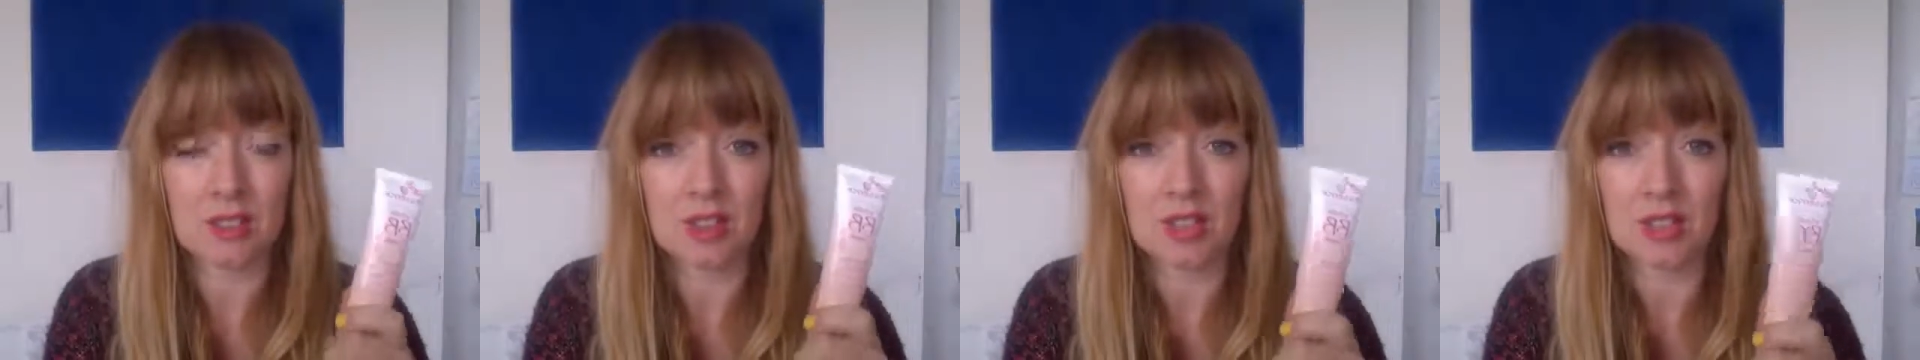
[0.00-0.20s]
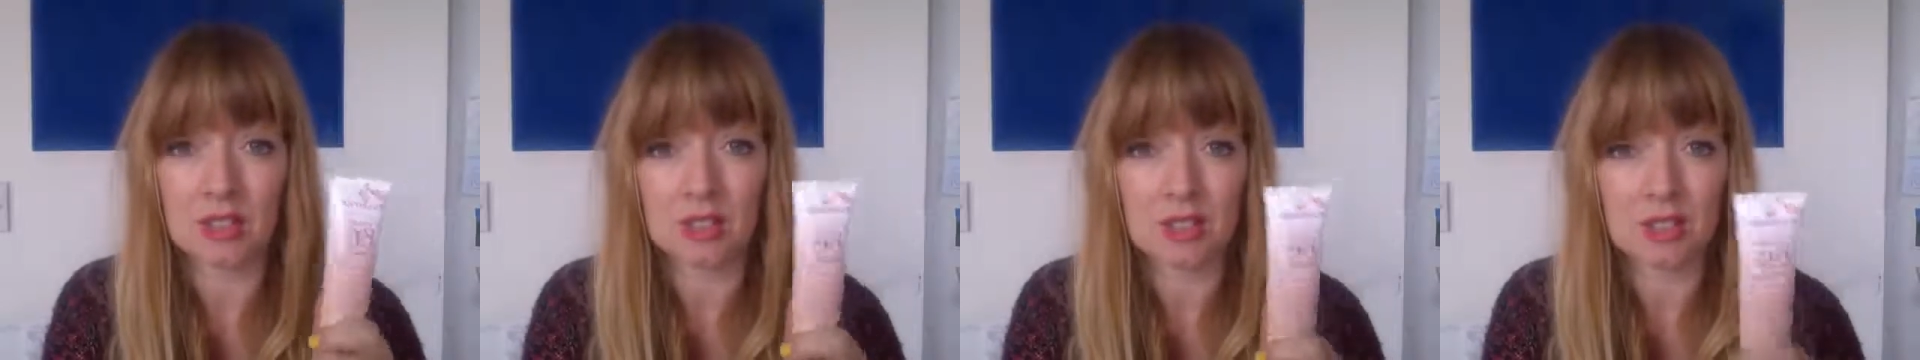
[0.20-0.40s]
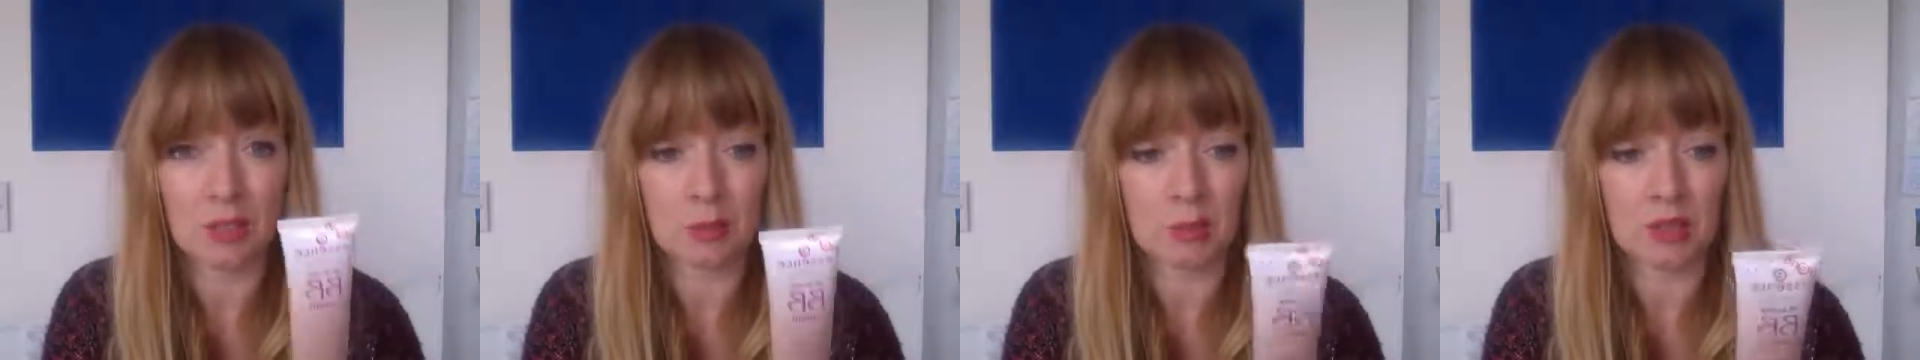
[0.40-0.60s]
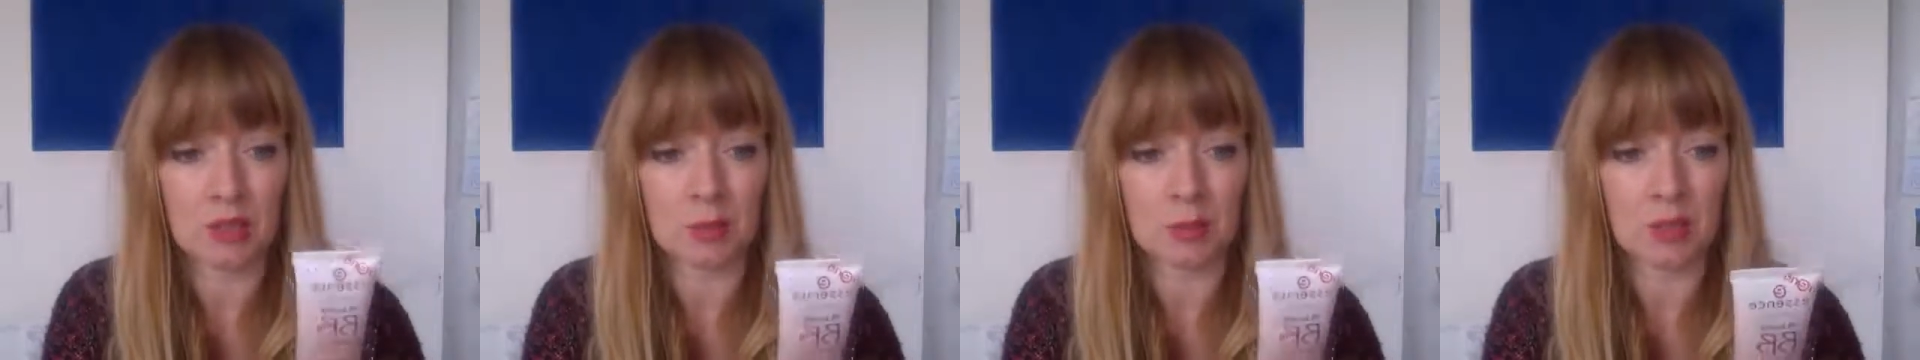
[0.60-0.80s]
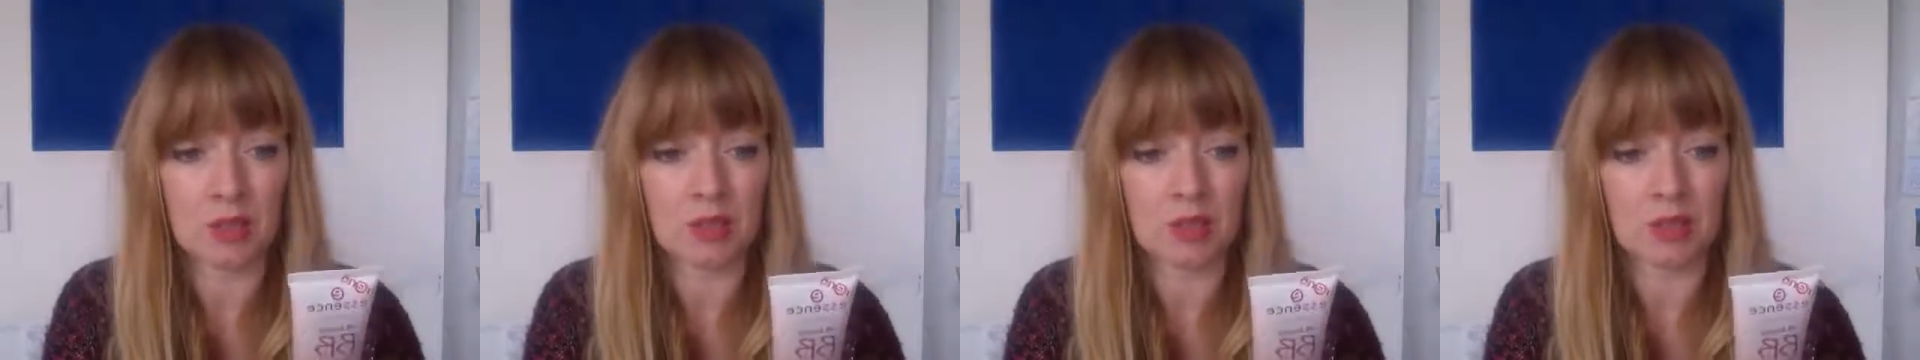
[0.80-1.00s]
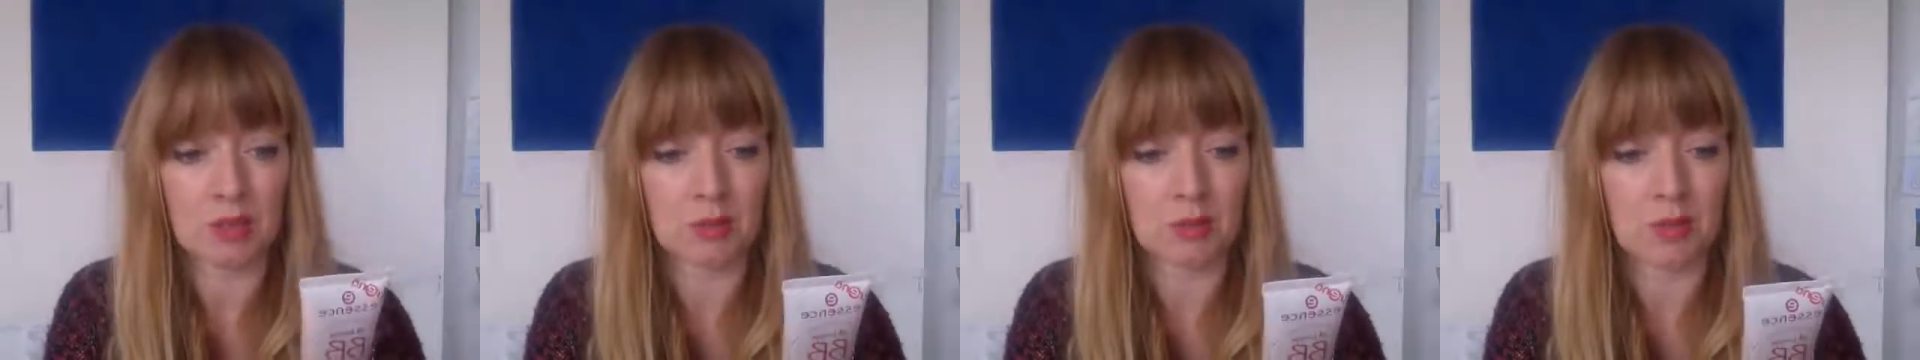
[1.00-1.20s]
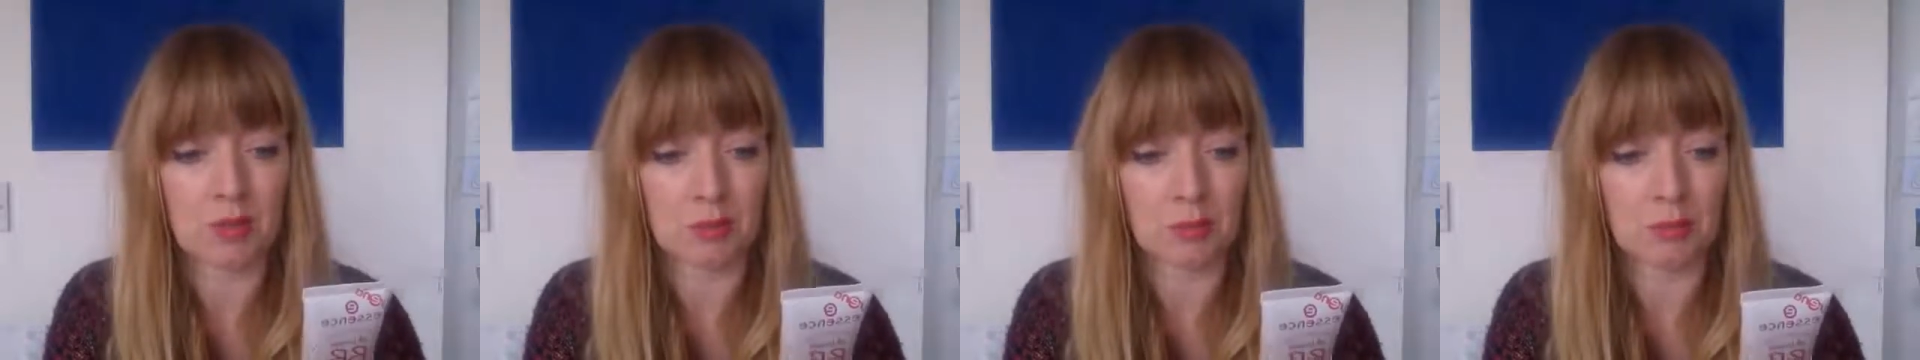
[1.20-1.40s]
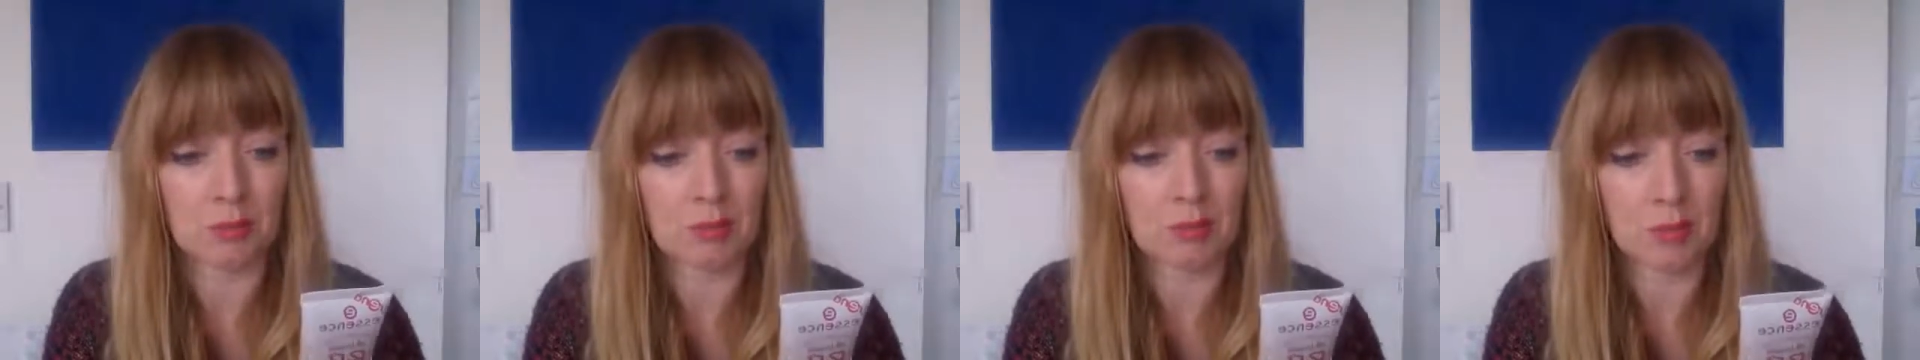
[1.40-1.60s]
use that much product when I'm
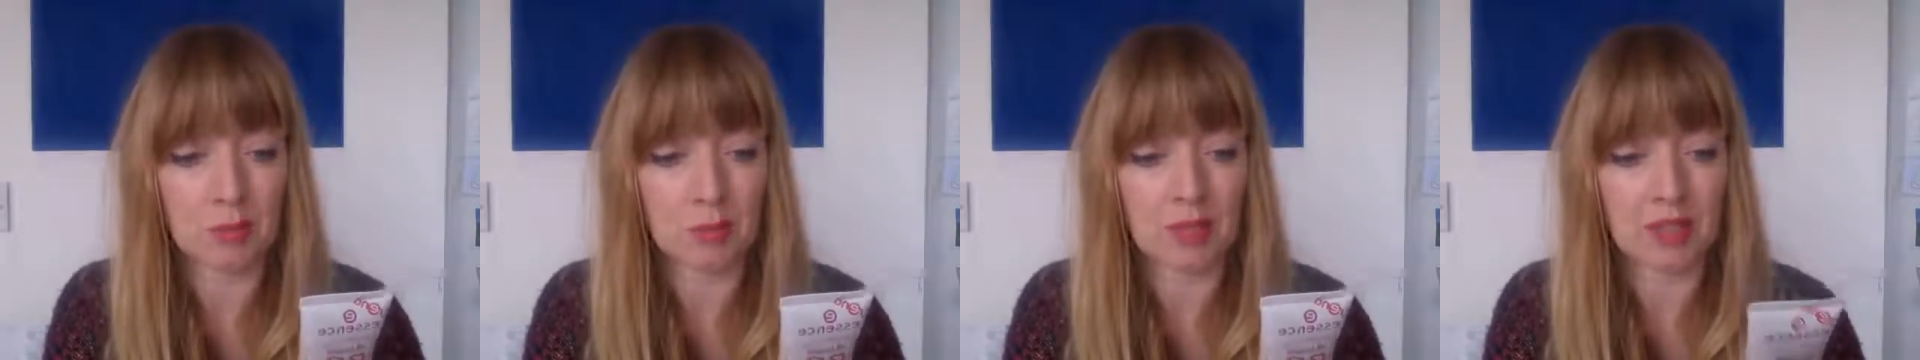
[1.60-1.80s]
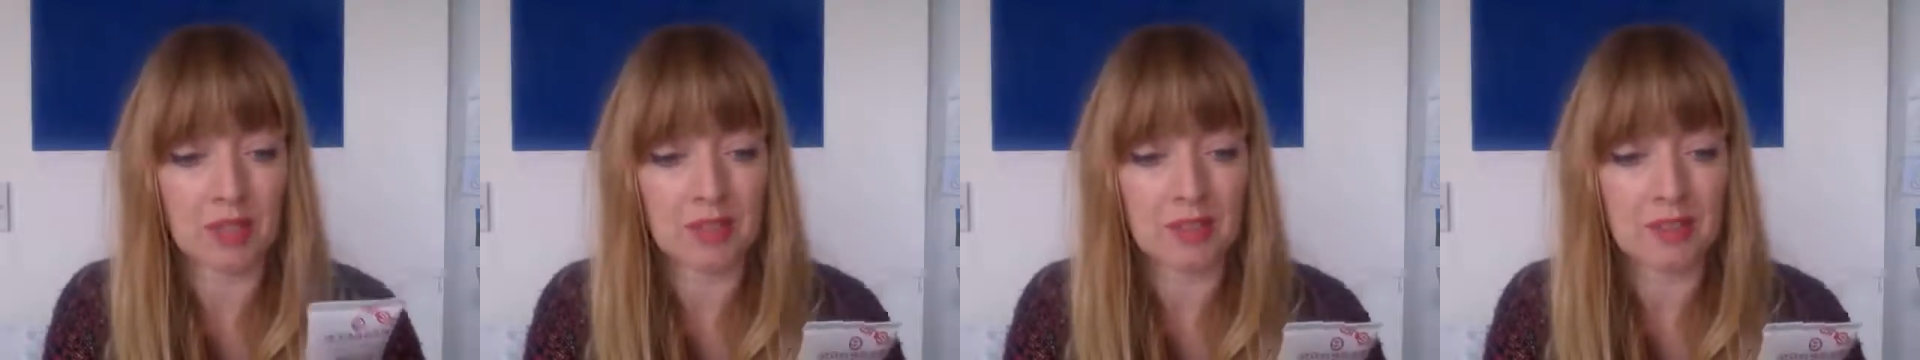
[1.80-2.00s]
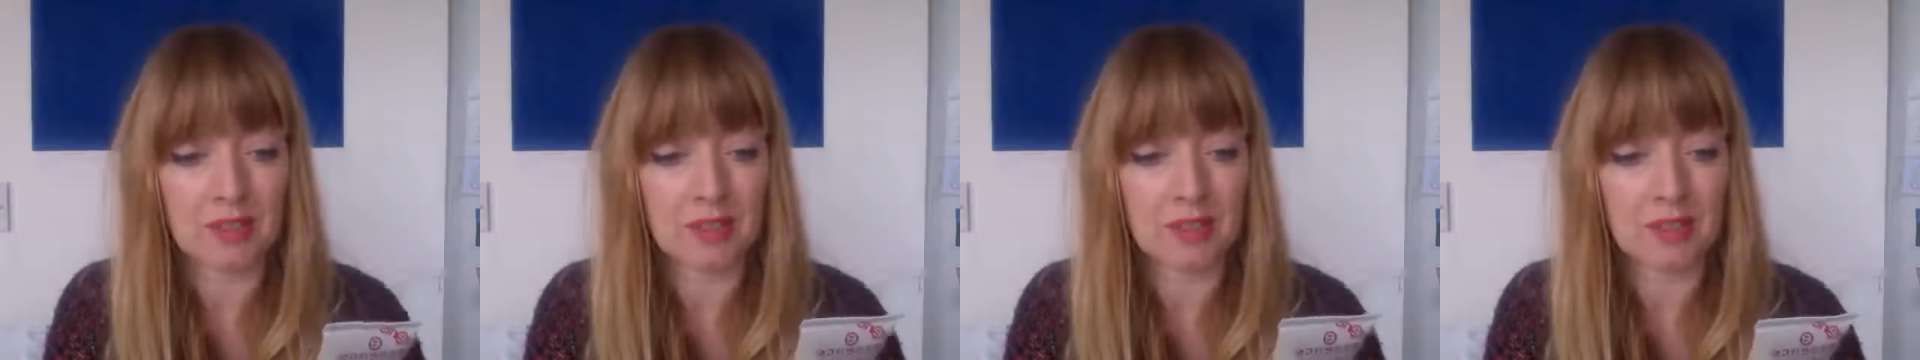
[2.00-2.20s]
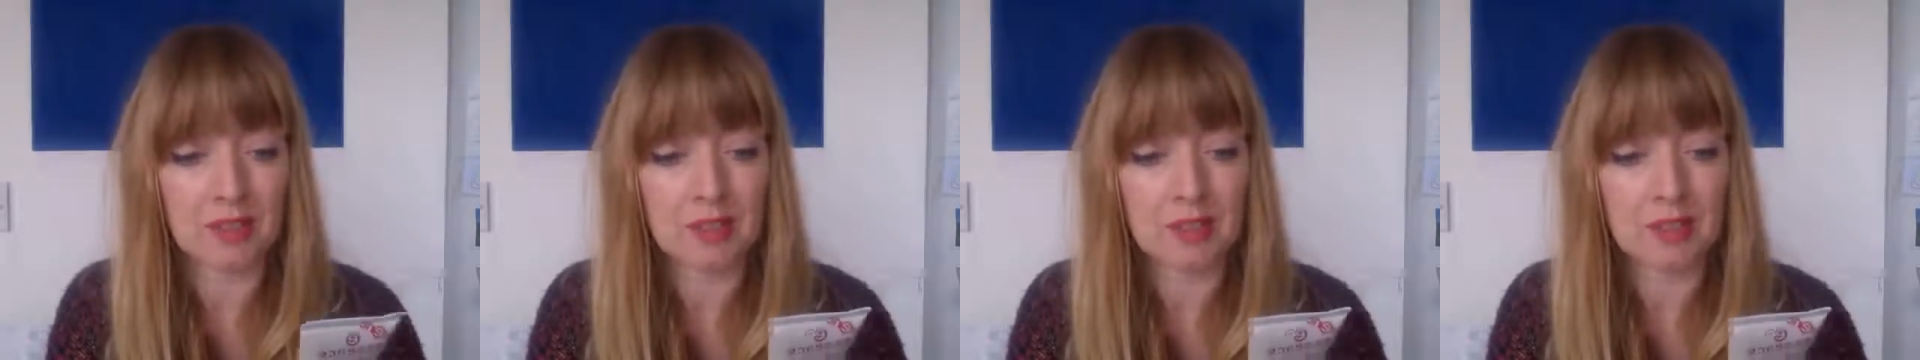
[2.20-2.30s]
applying it.